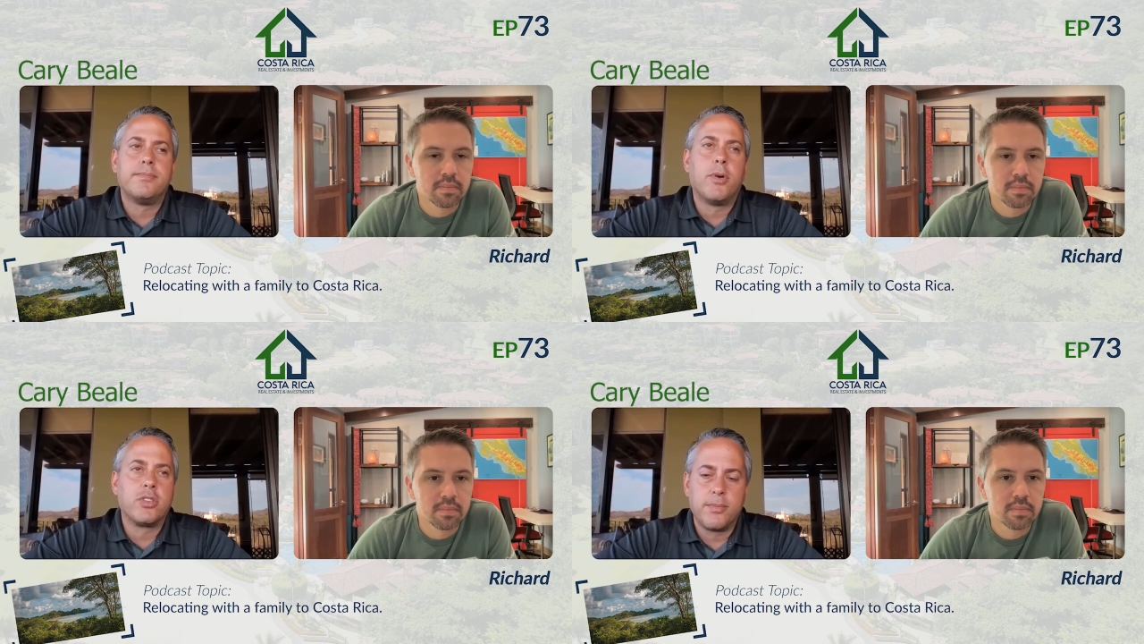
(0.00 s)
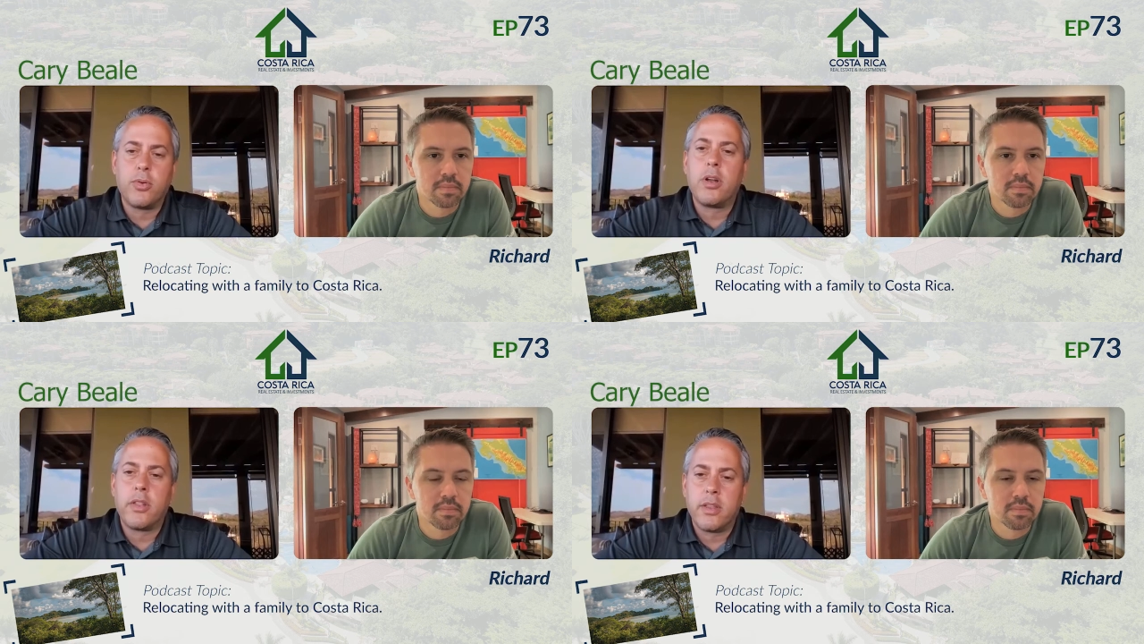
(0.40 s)
Speaker 1: most
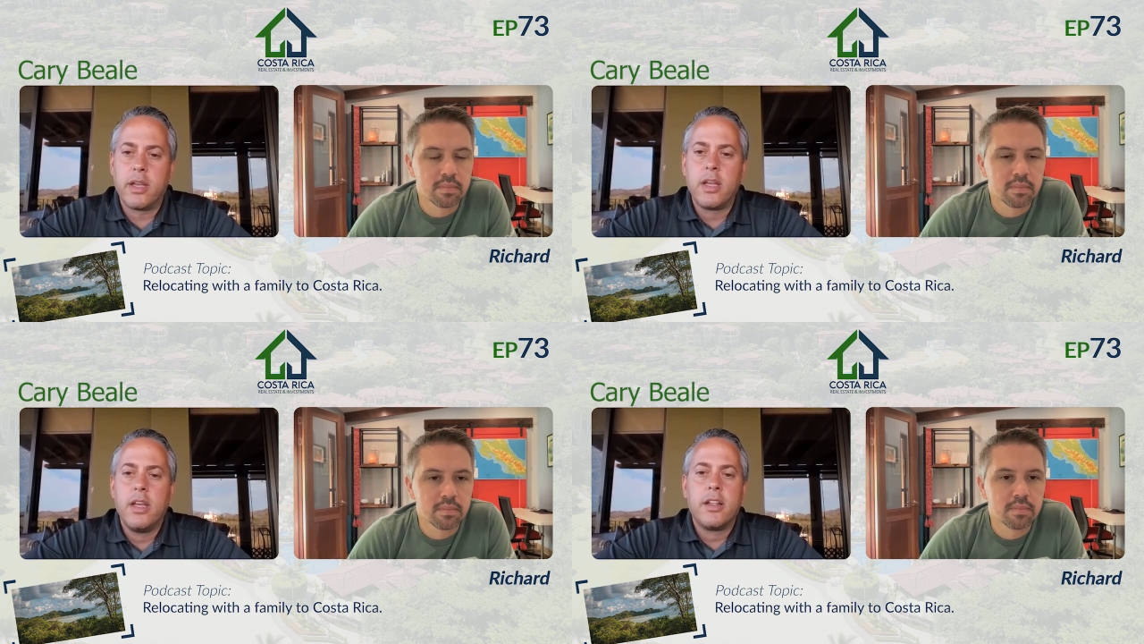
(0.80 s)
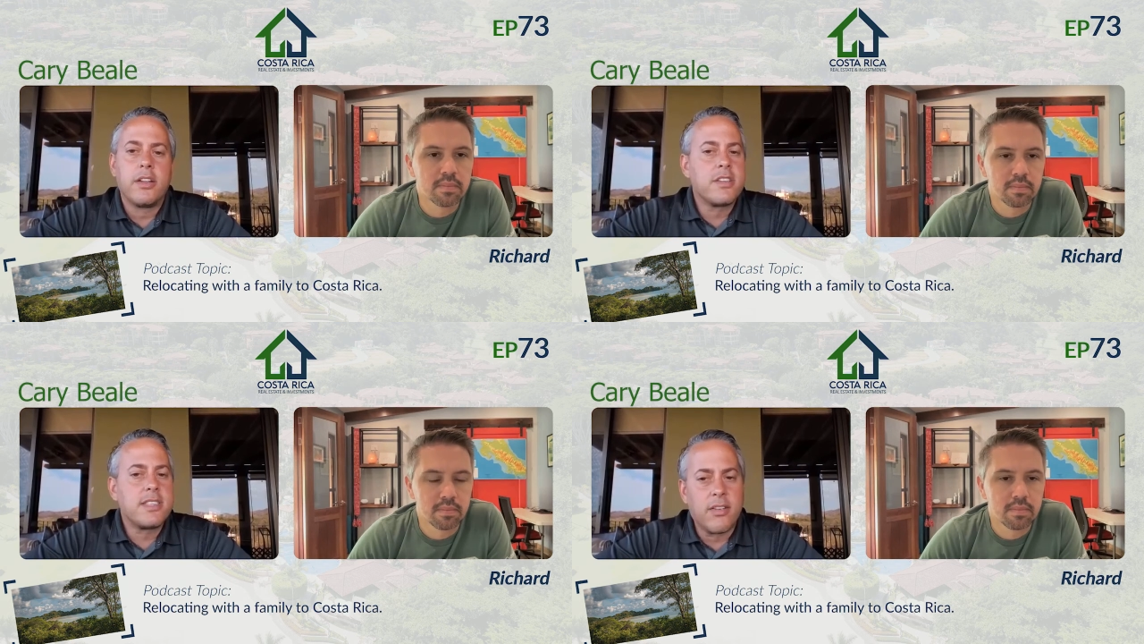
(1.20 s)
important thing.
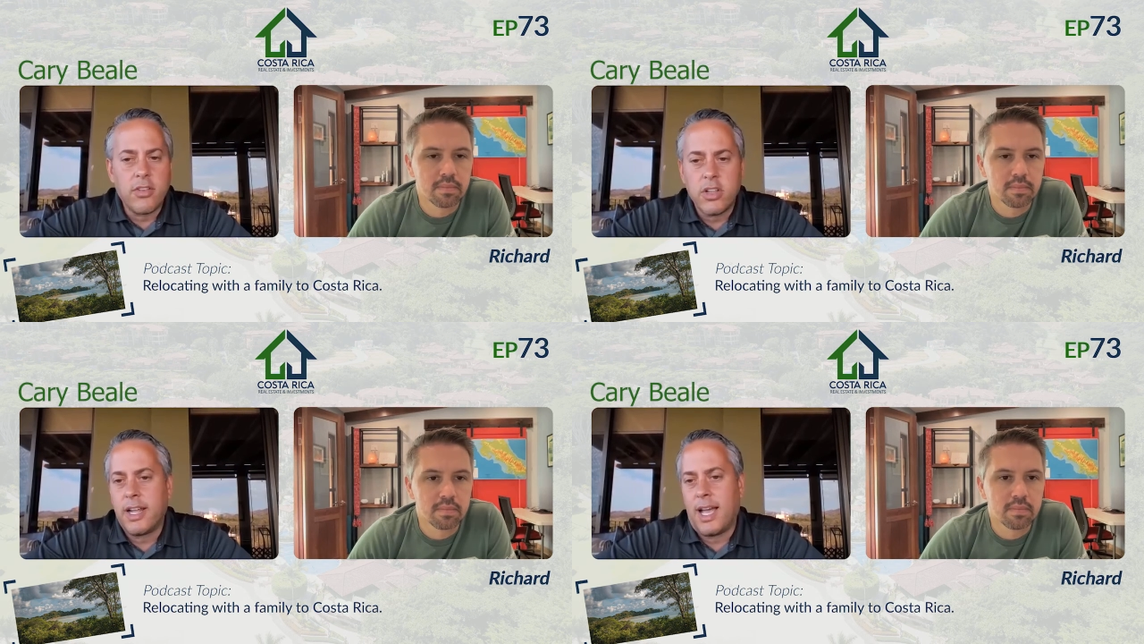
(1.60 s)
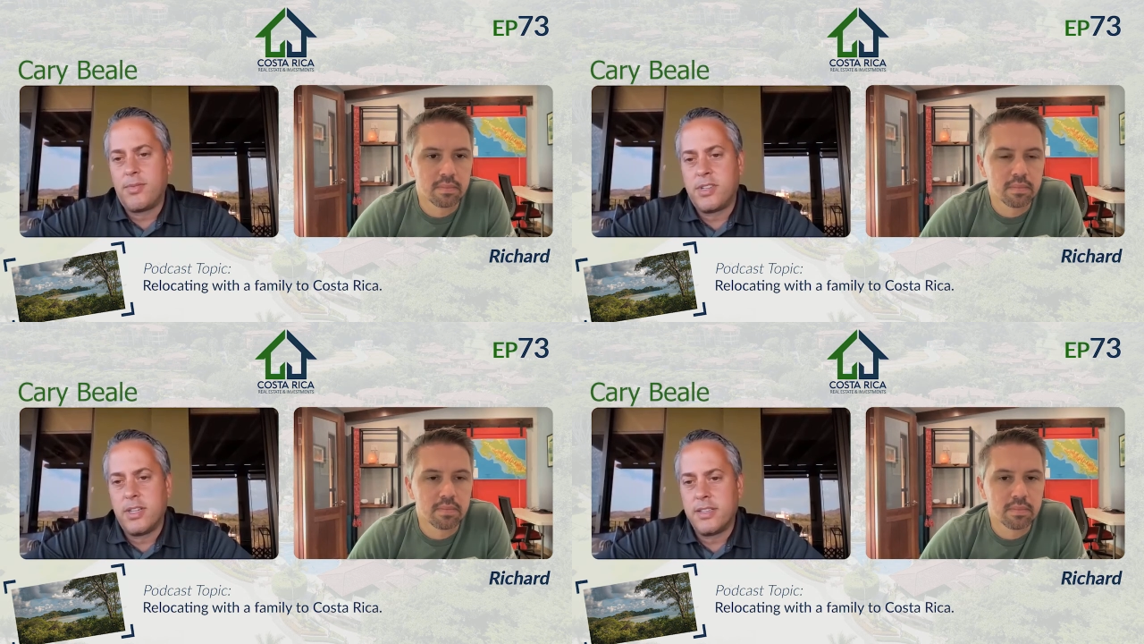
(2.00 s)
There's several good
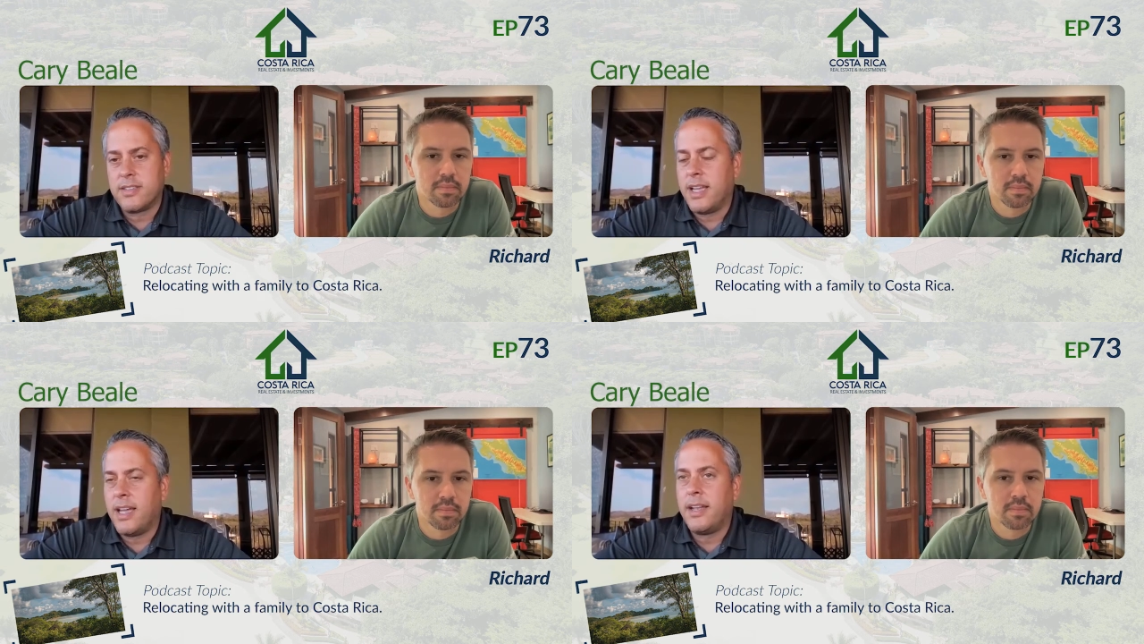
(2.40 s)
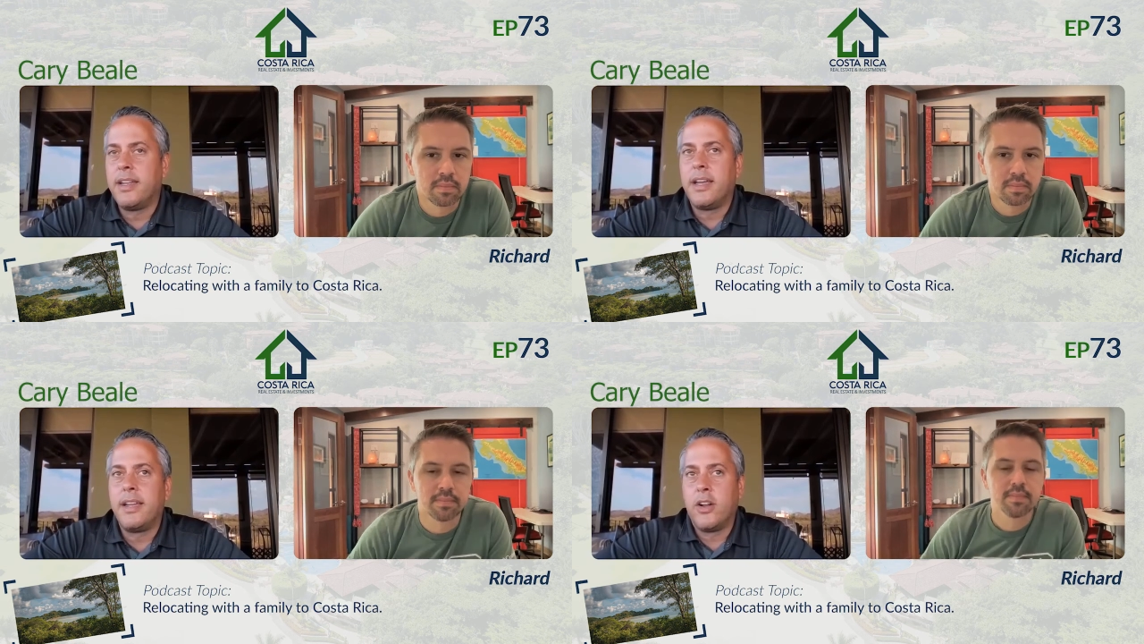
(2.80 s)
options, and
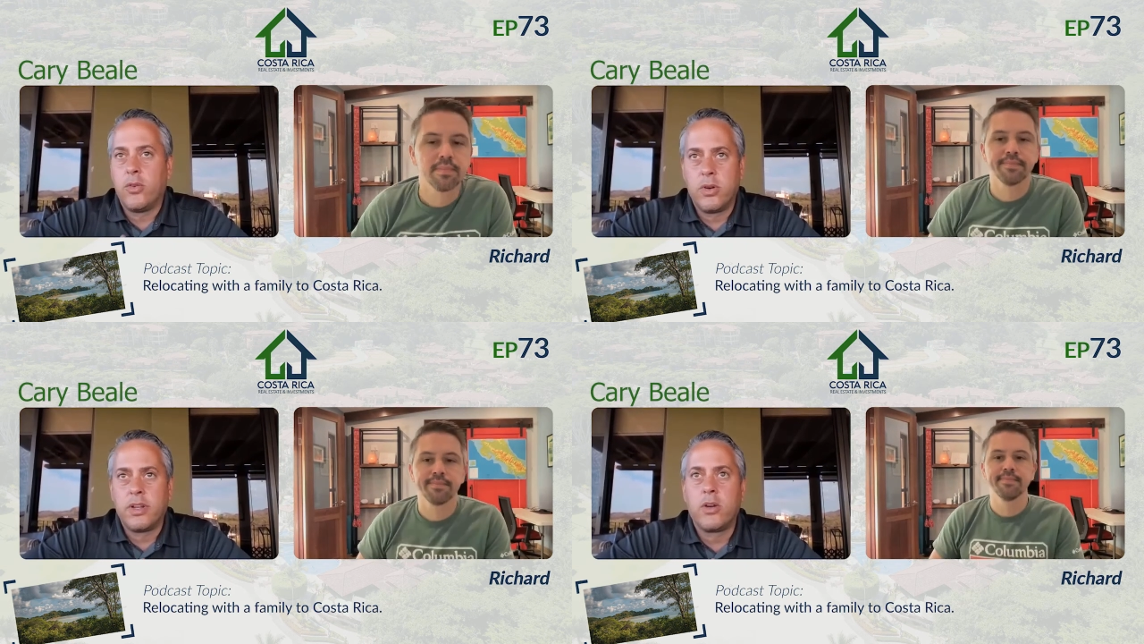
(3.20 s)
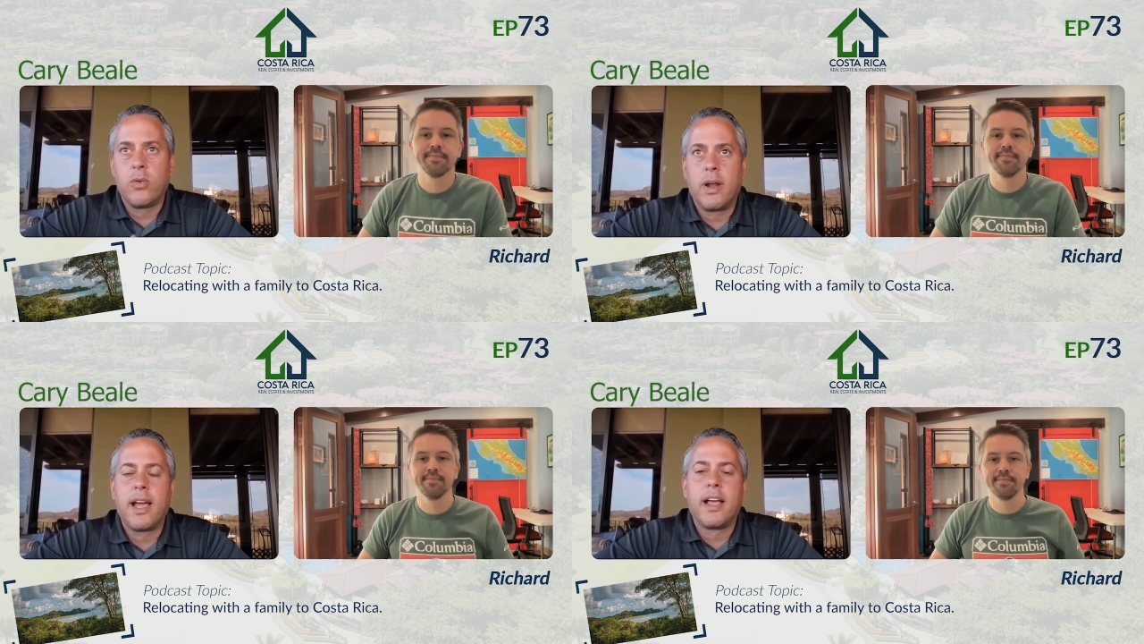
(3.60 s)
you know we're in the
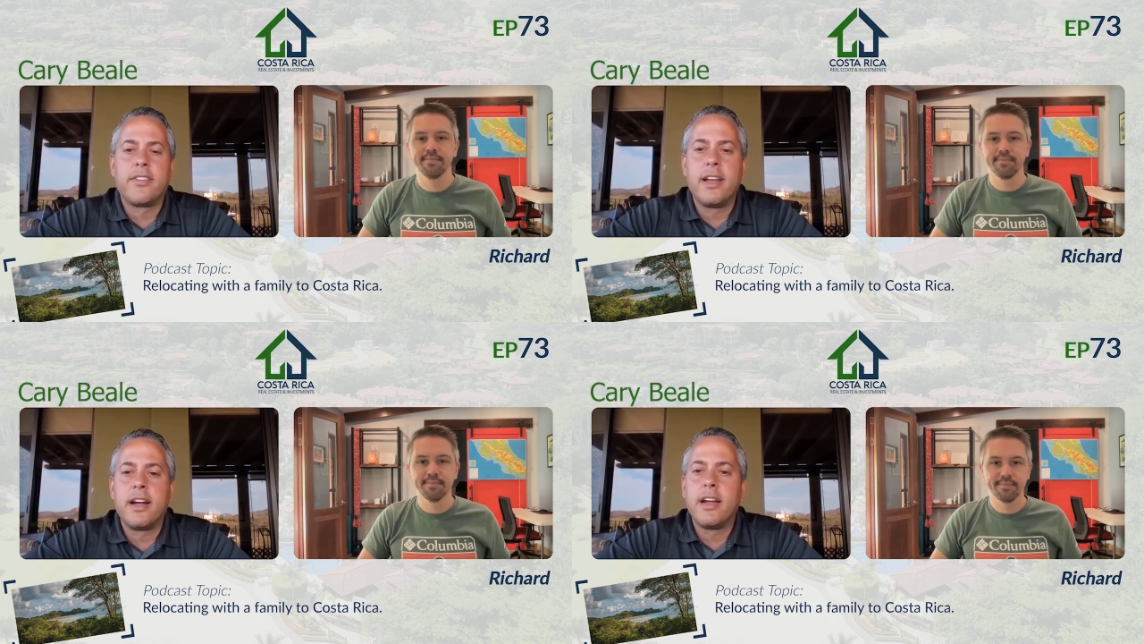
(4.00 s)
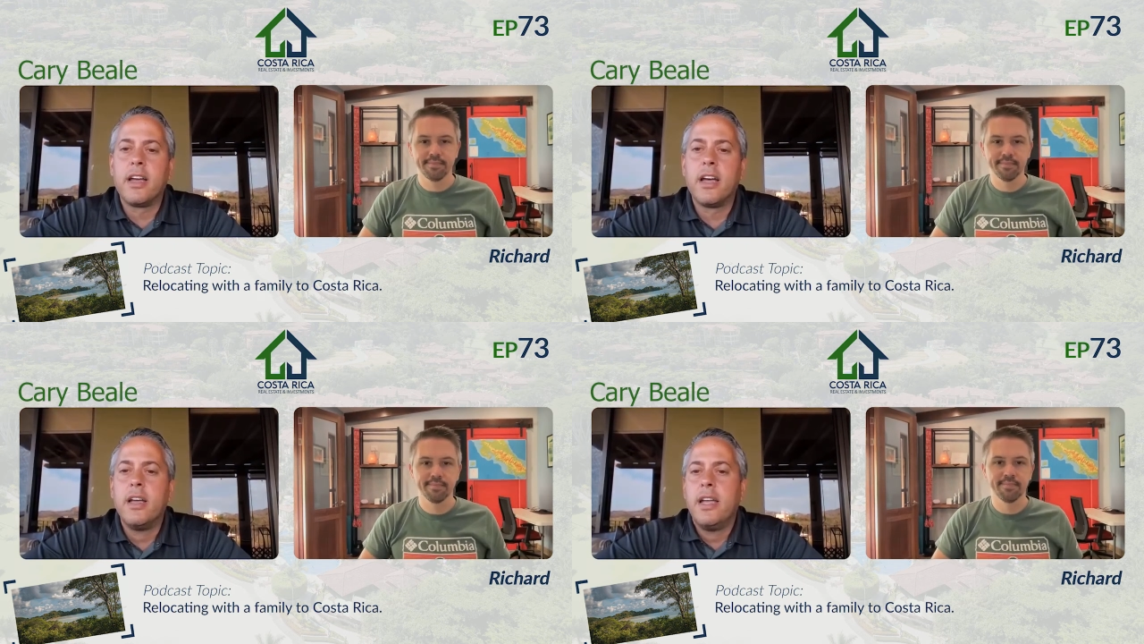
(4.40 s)
Guanacaste
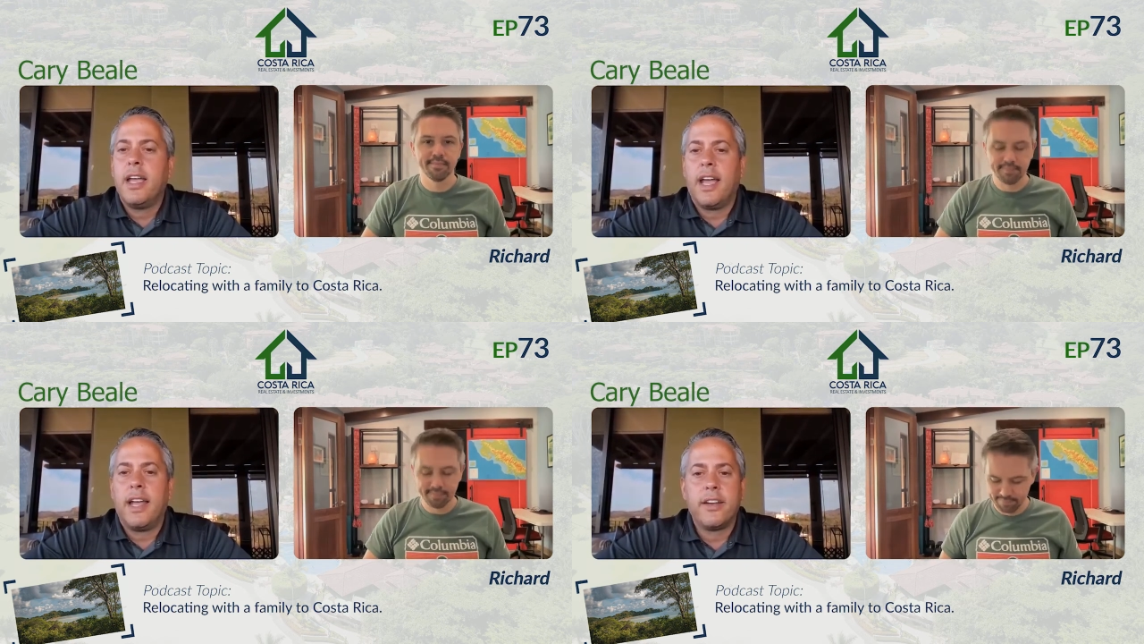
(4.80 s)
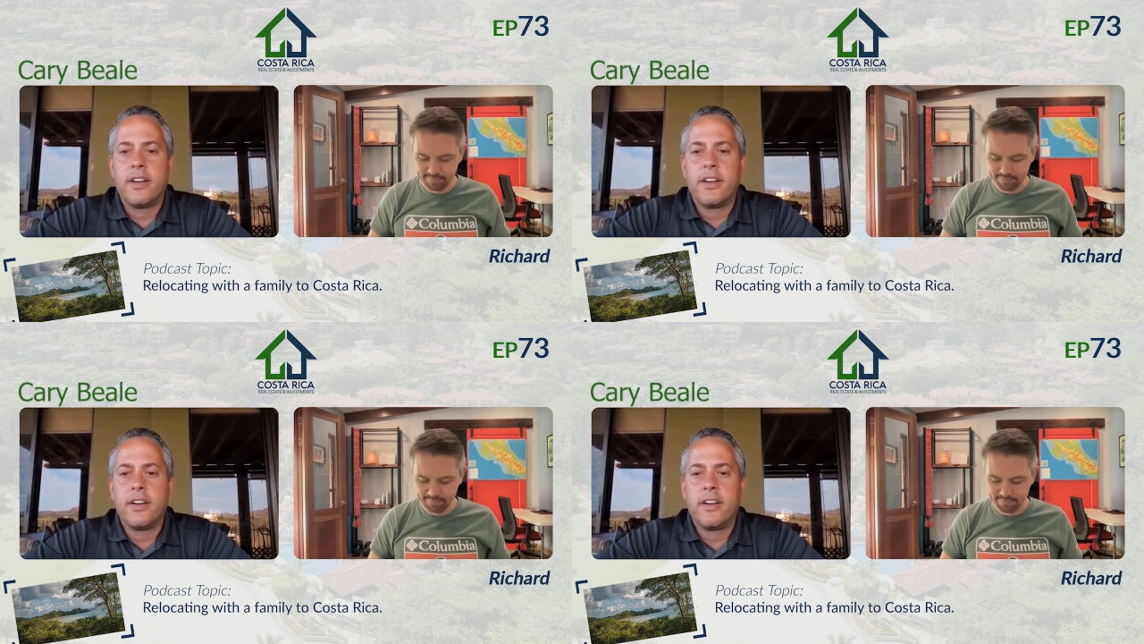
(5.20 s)
area, and